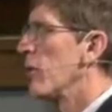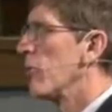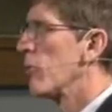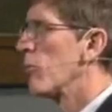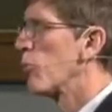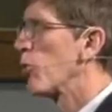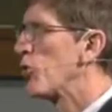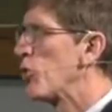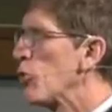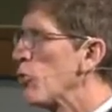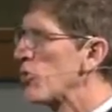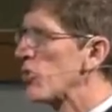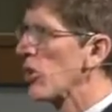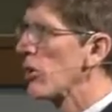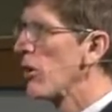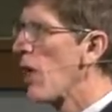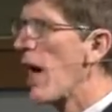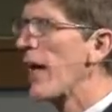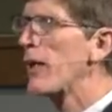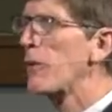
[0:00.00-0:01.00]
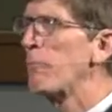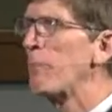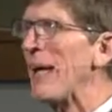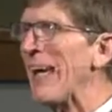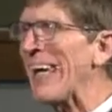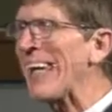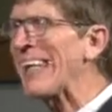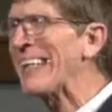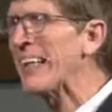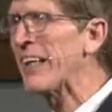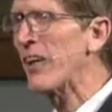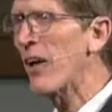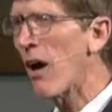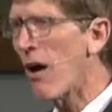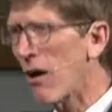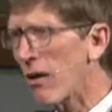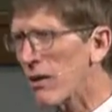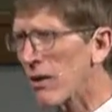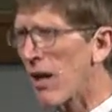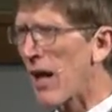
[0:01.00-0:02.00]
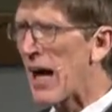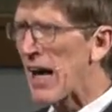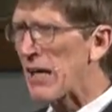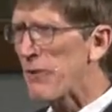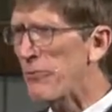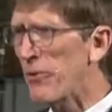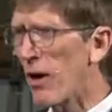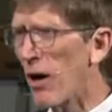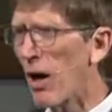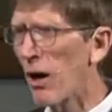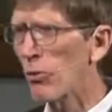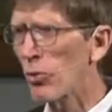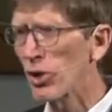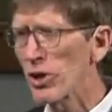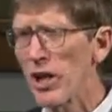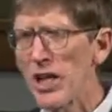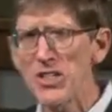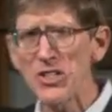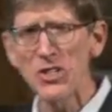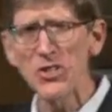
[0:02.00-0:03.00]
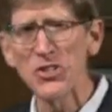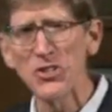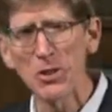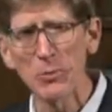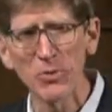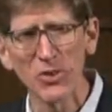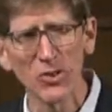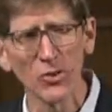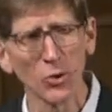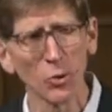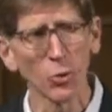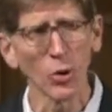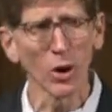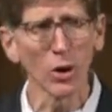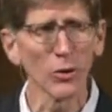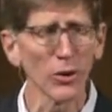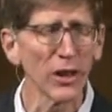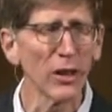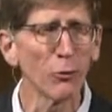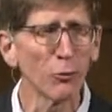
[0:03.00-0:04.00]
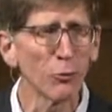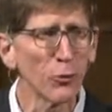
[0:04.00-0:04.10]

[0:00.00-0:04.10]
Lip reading: reduce a lot of pain in our life, our relationships in the world, if